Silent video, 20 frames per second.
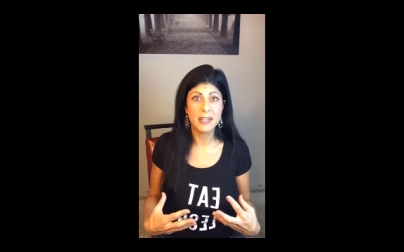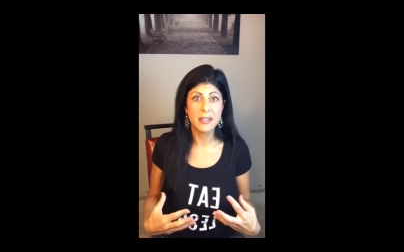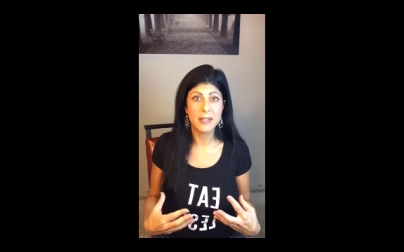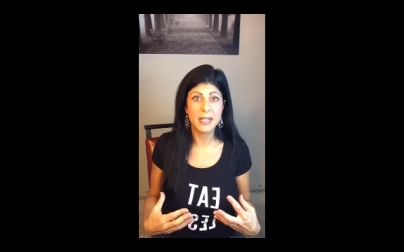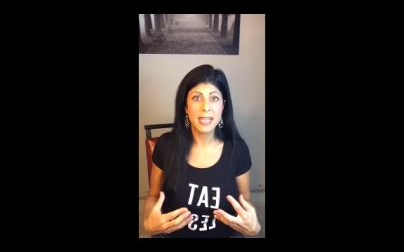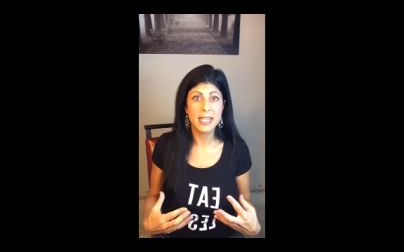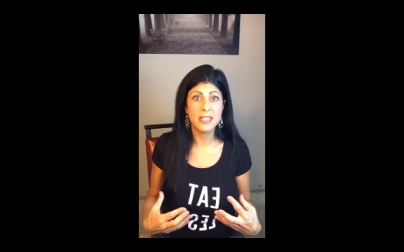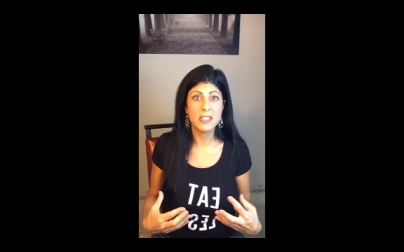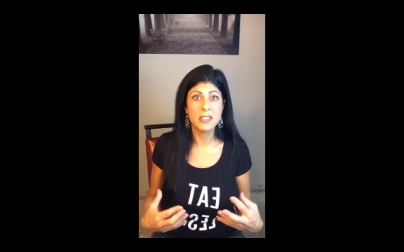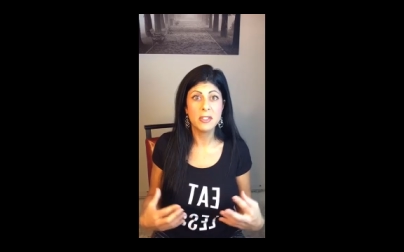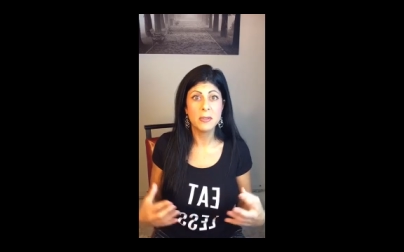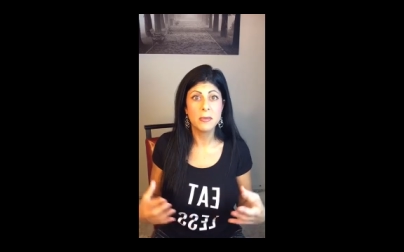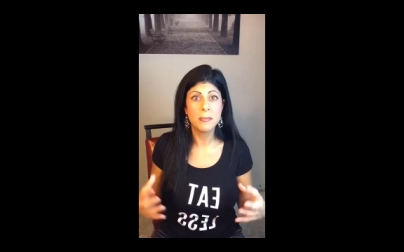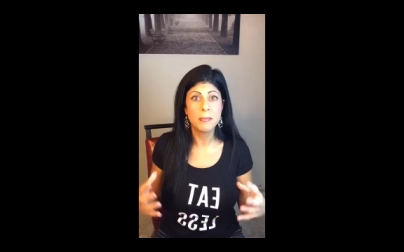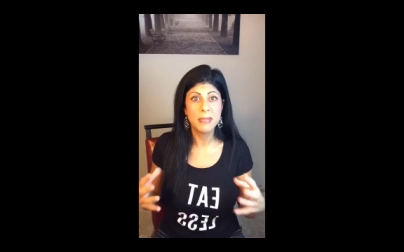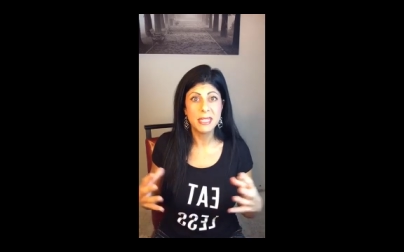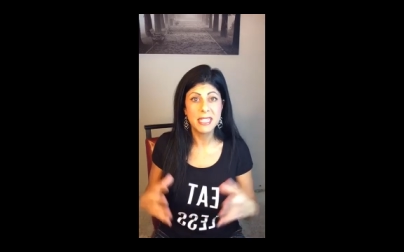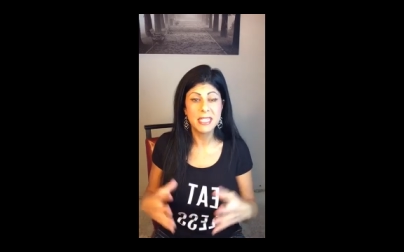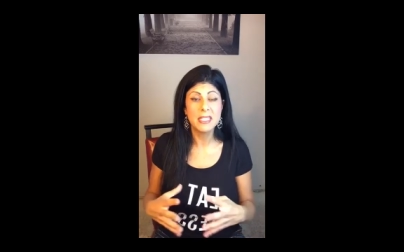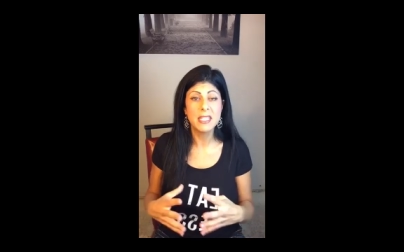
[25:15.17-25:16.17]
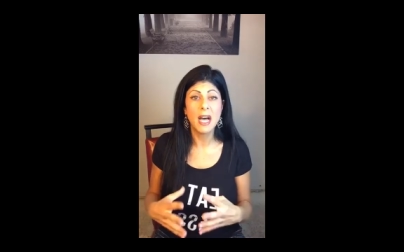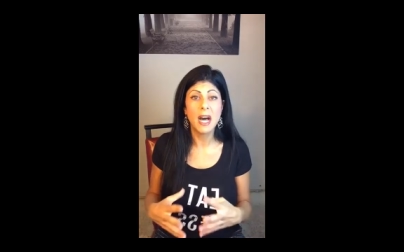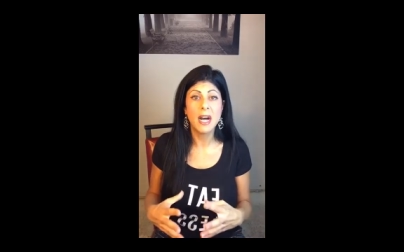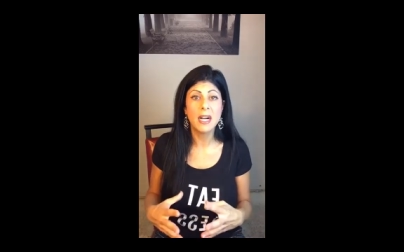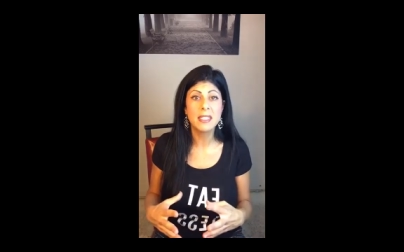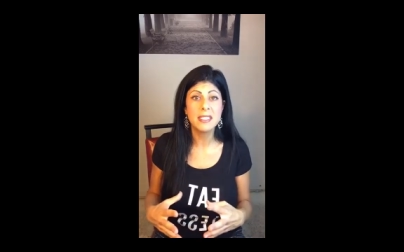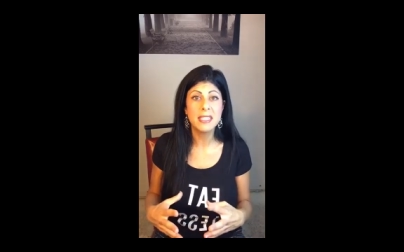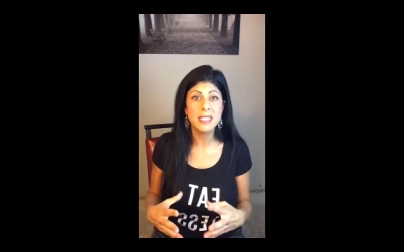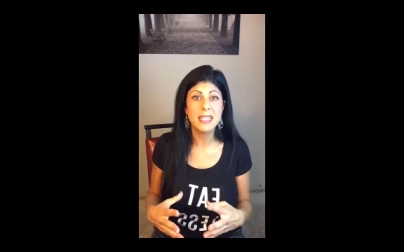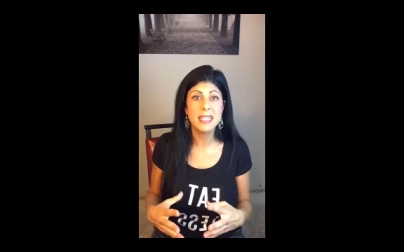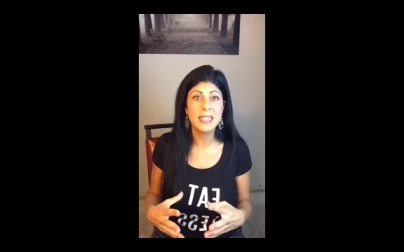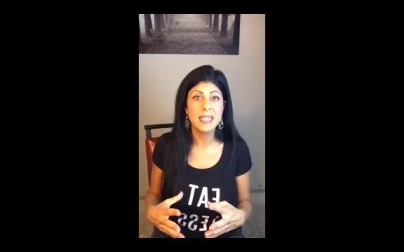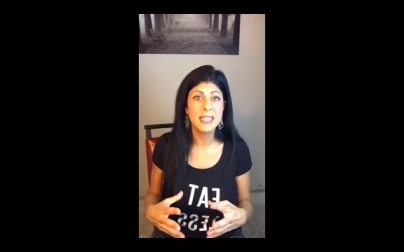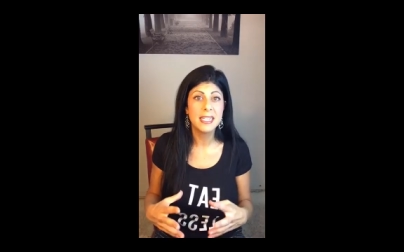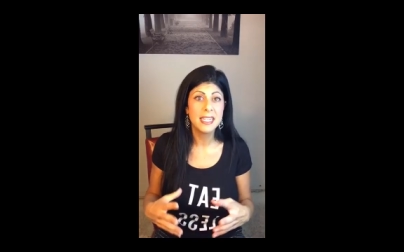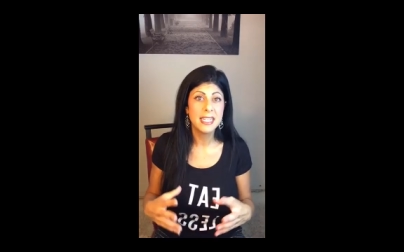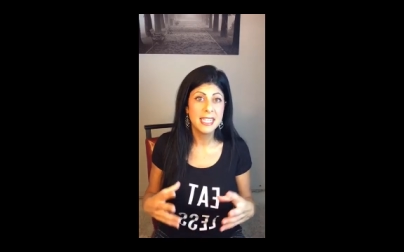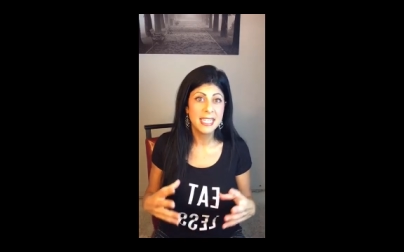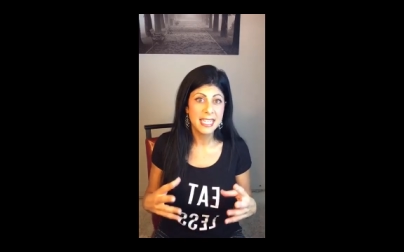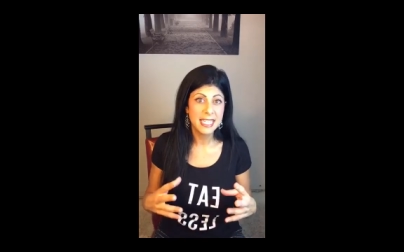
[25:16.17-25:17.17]
Okay, so being toxic
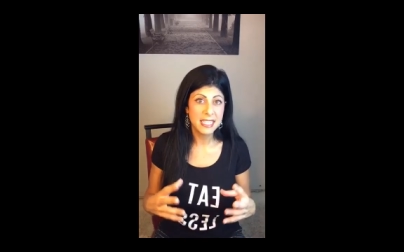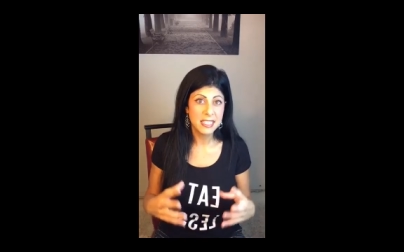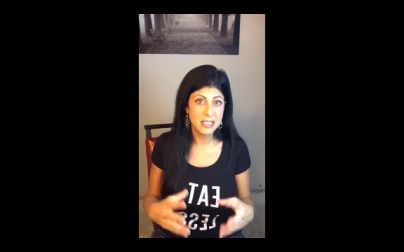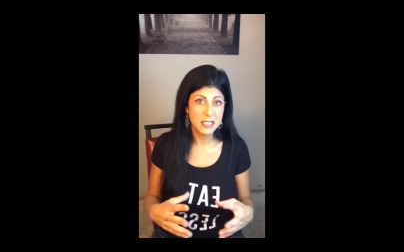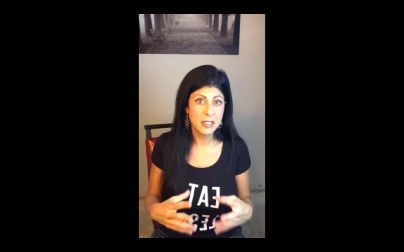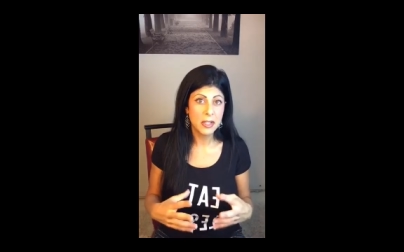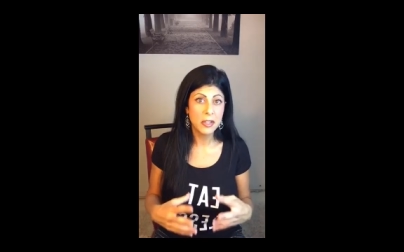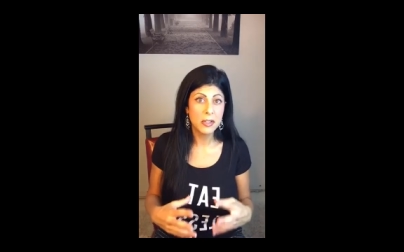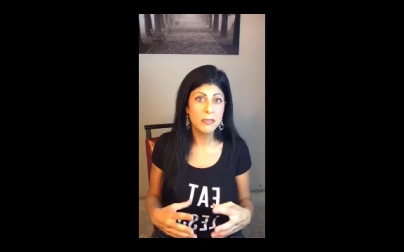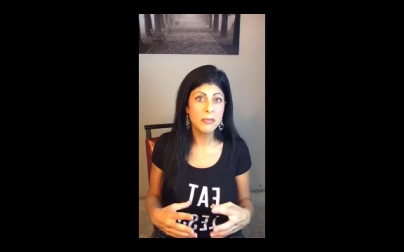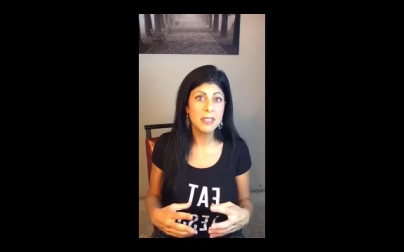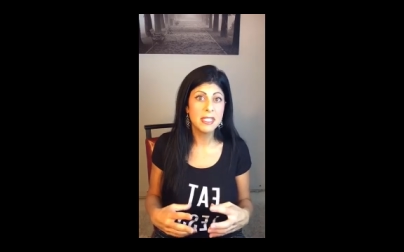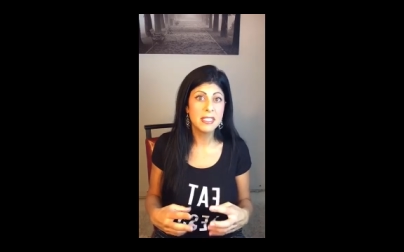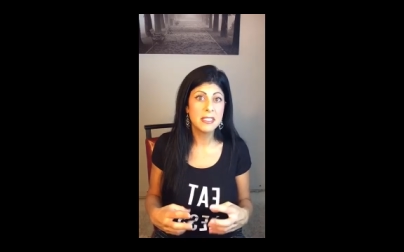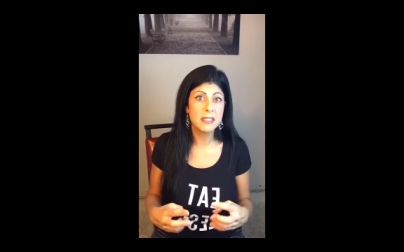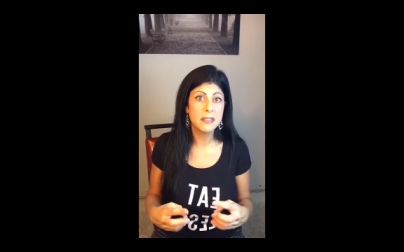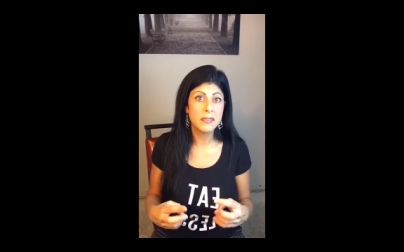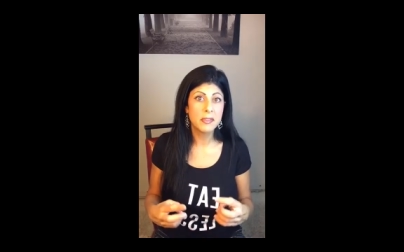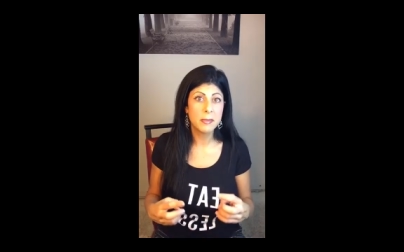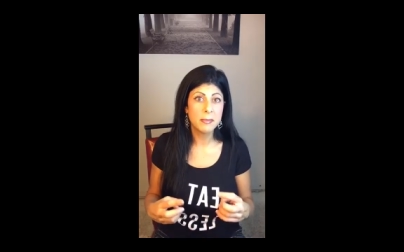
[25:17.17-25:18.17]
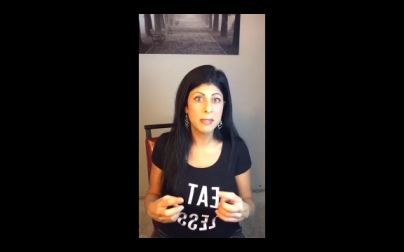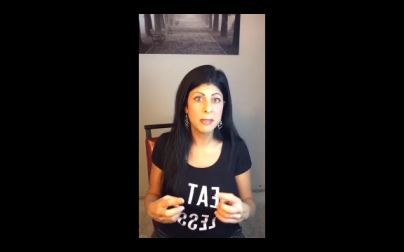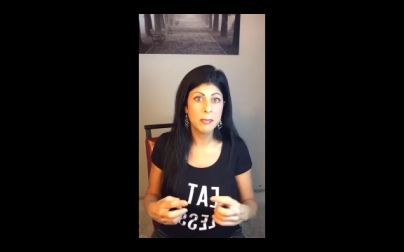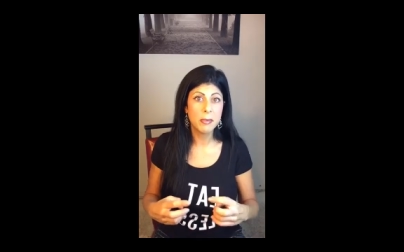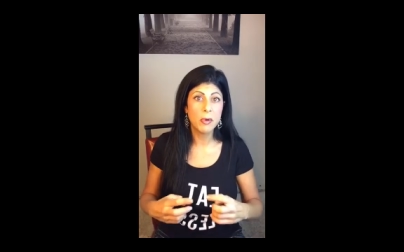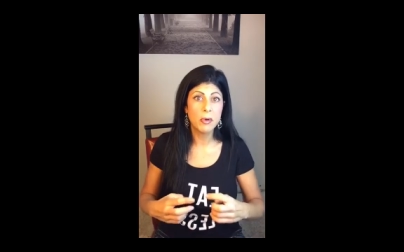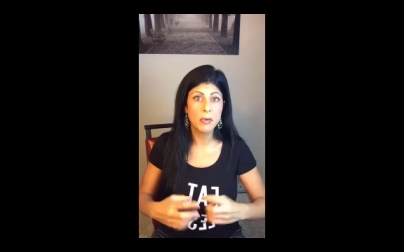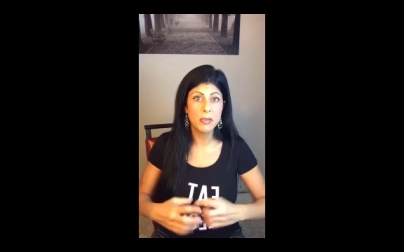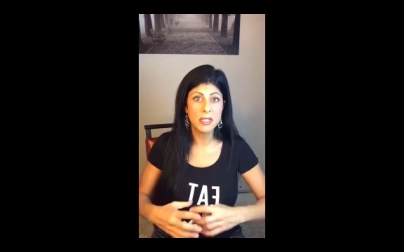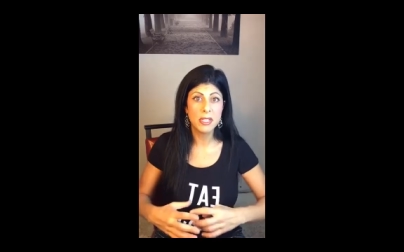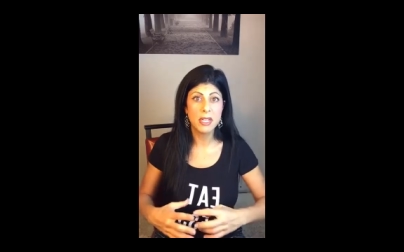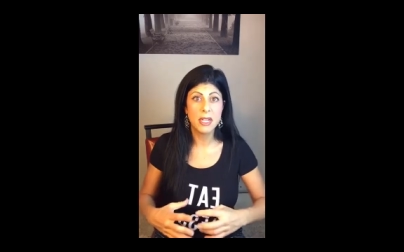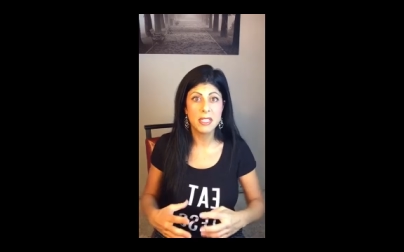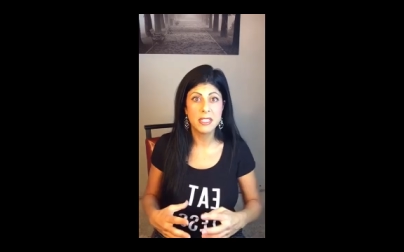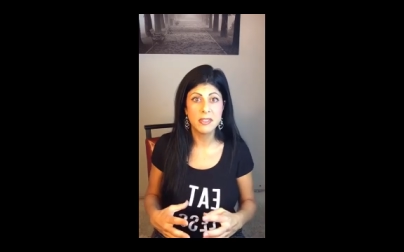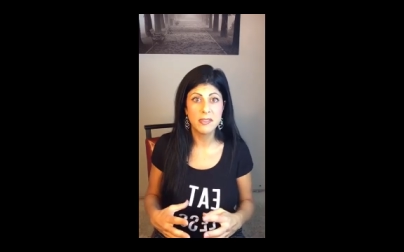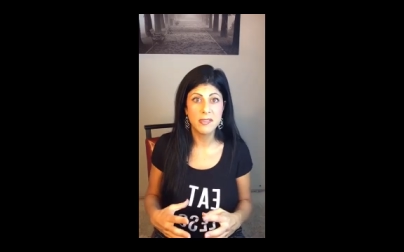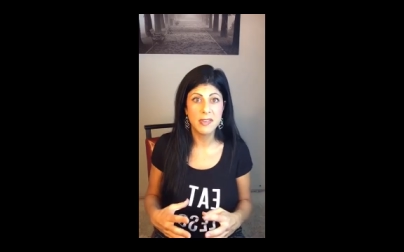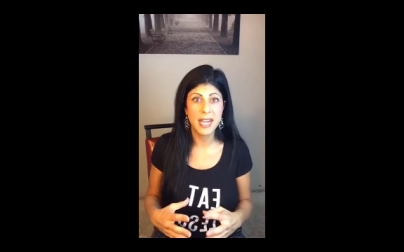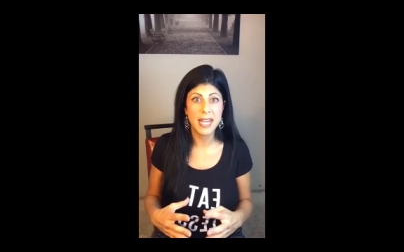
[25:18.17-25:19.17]
is another reason for people holding on
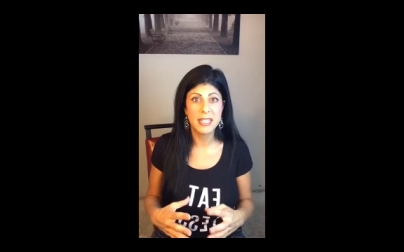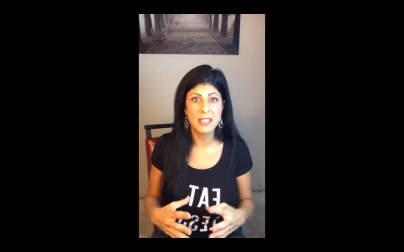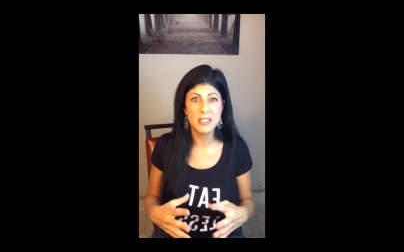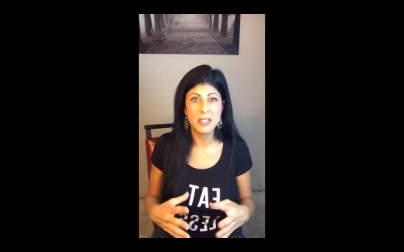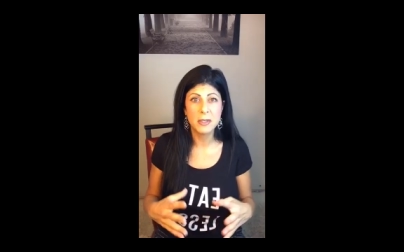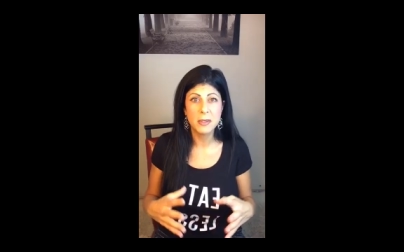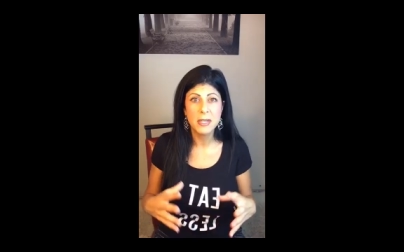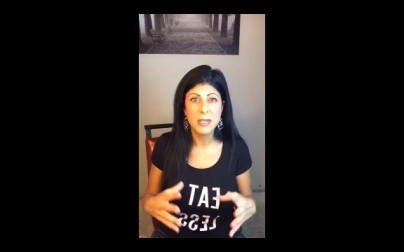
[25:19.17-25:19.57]
to fat. So